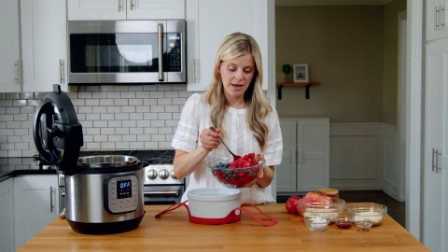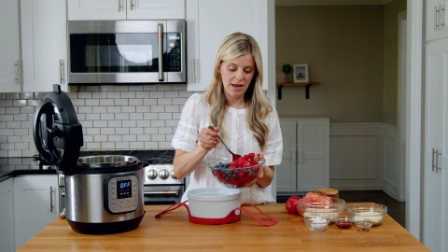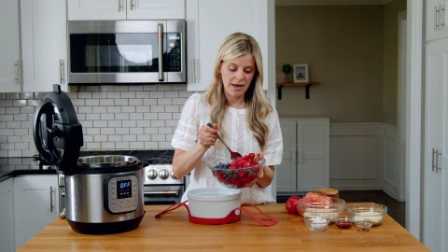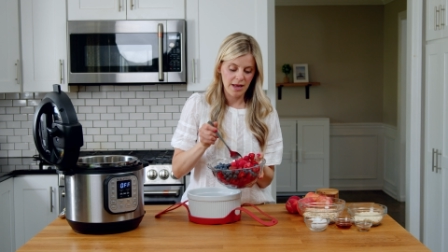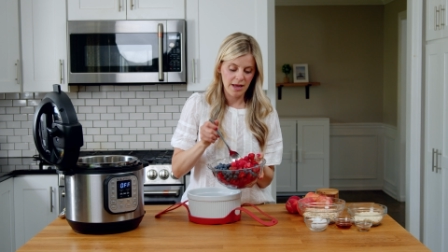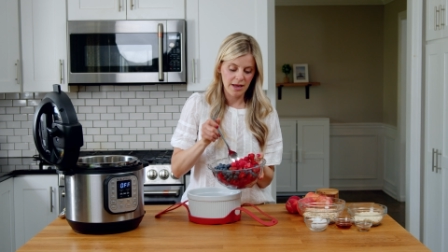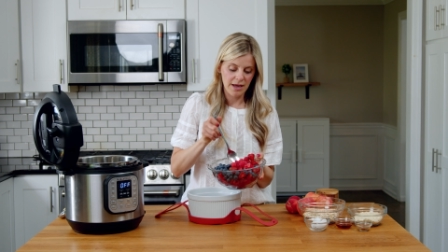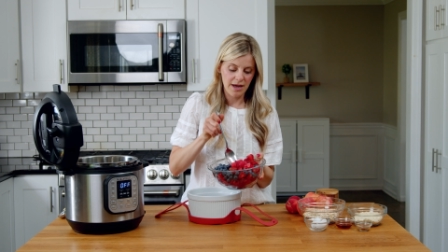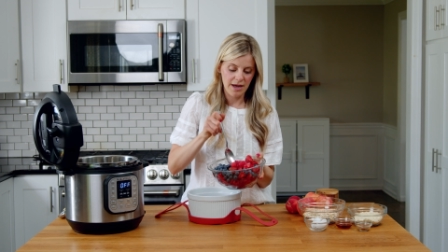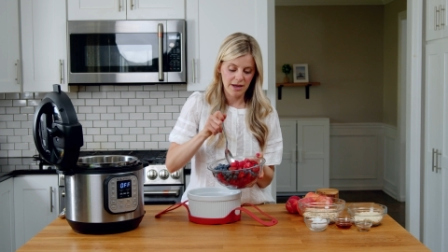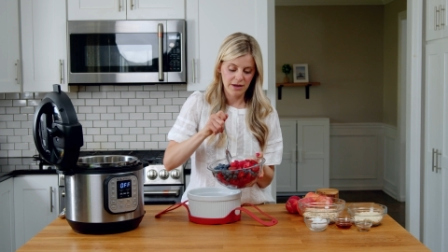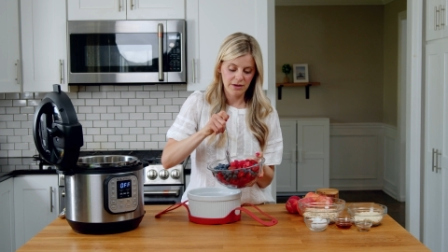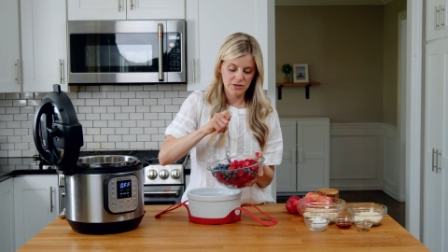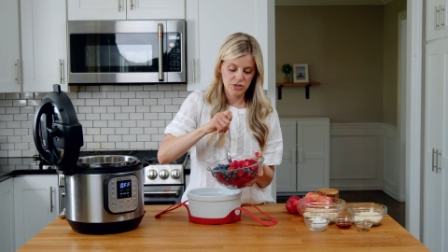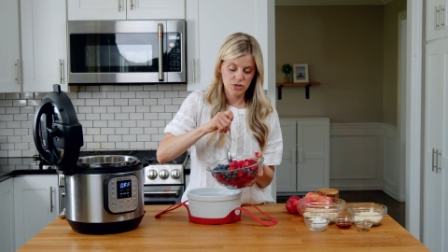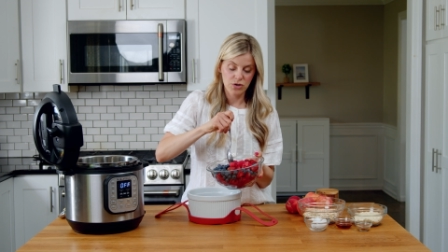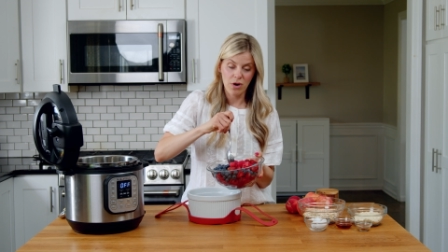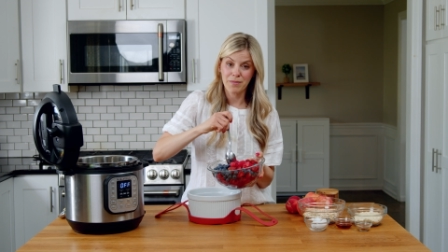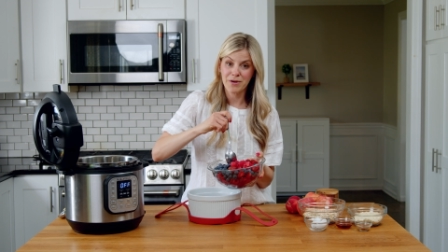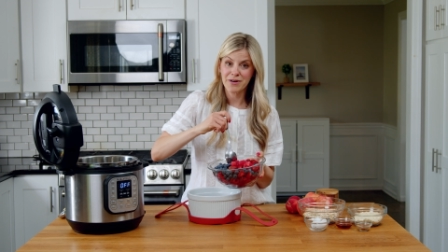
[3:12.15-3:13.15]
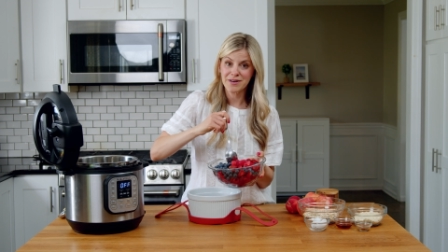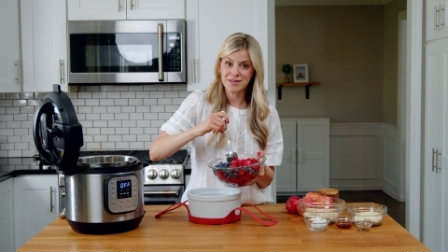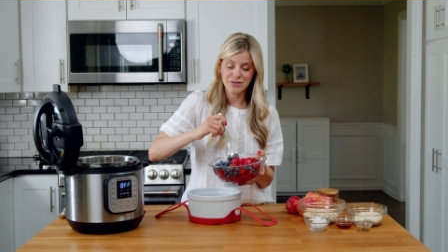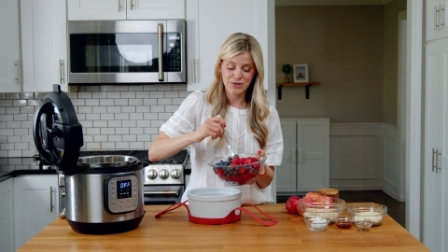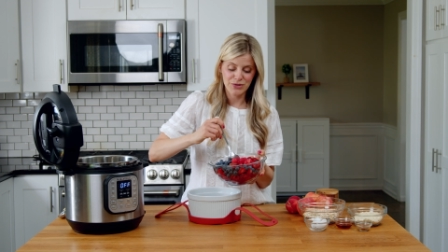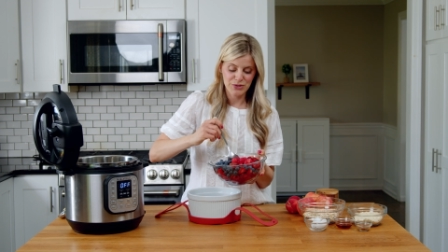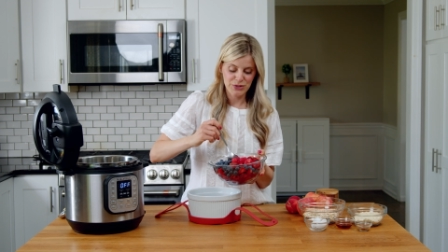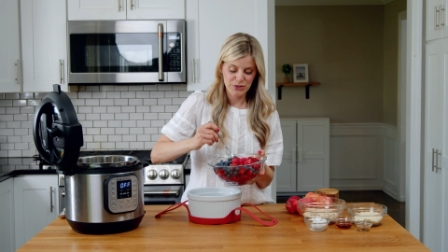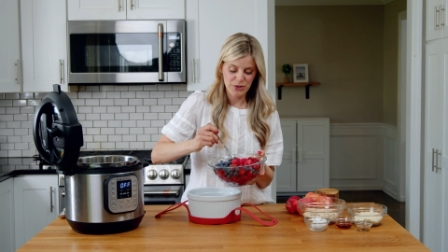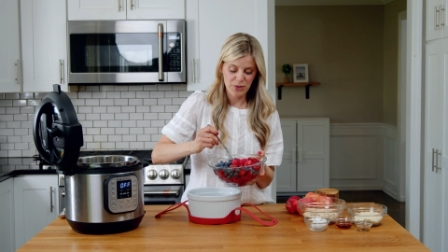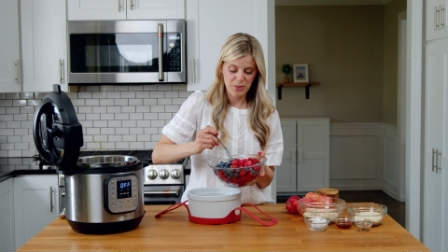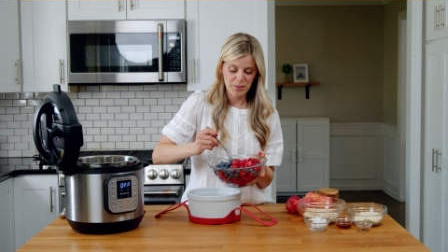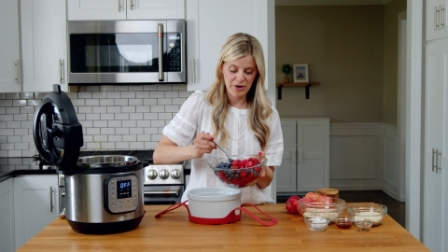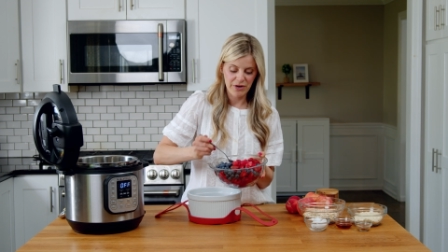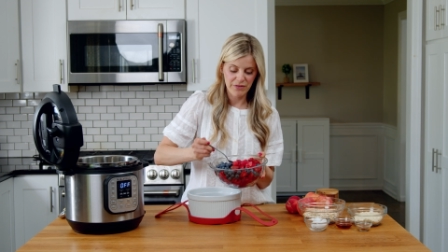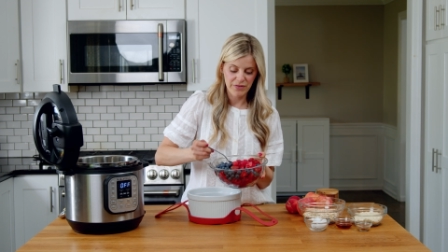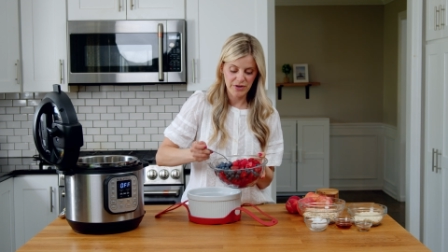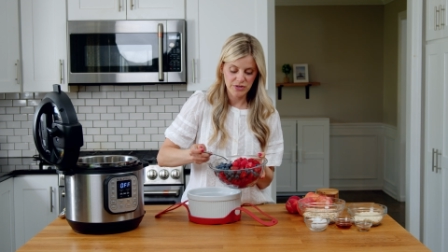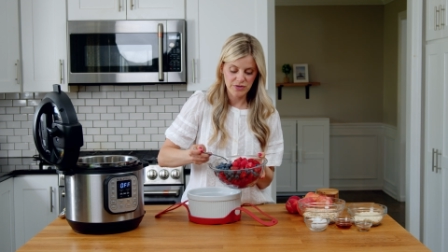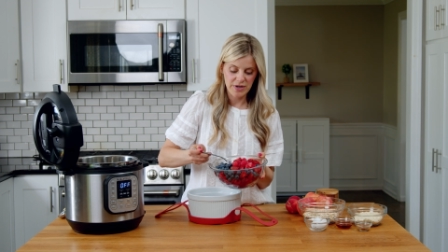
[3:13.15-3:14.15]
and I got, strawberries are so
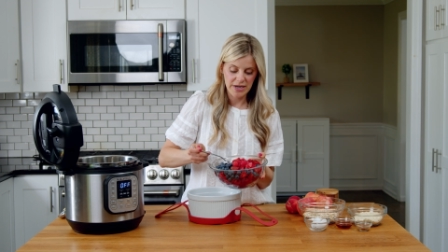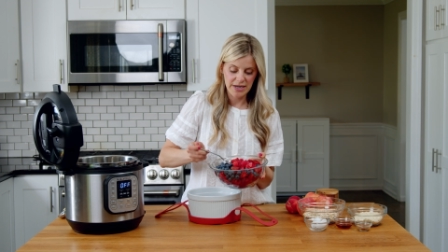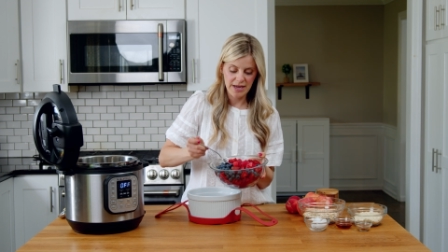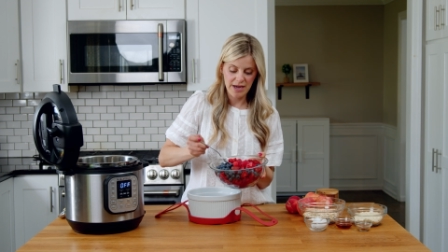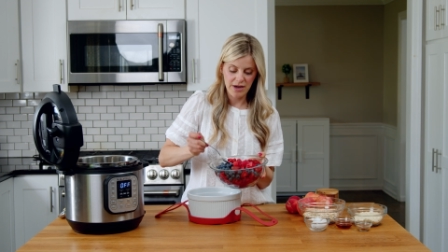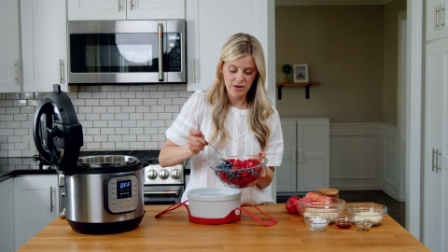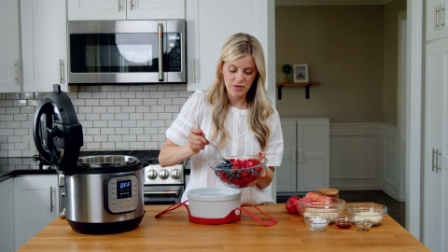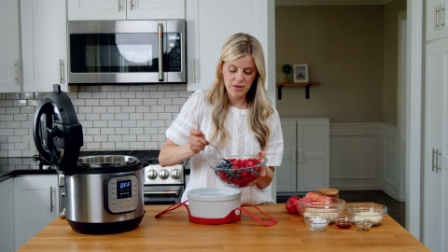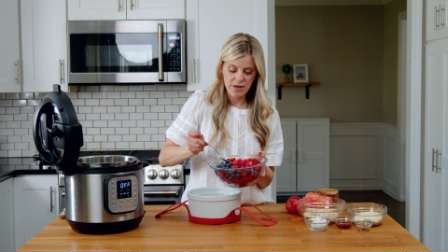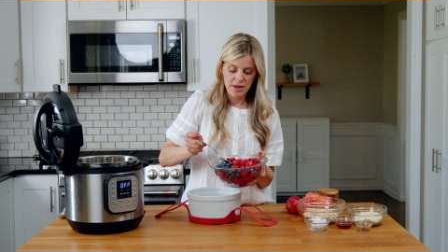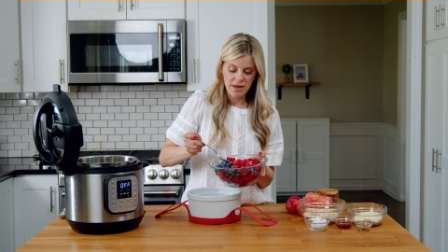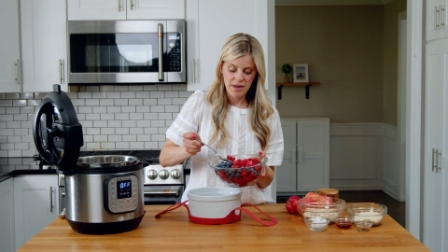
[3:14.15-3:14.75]
perfect right now.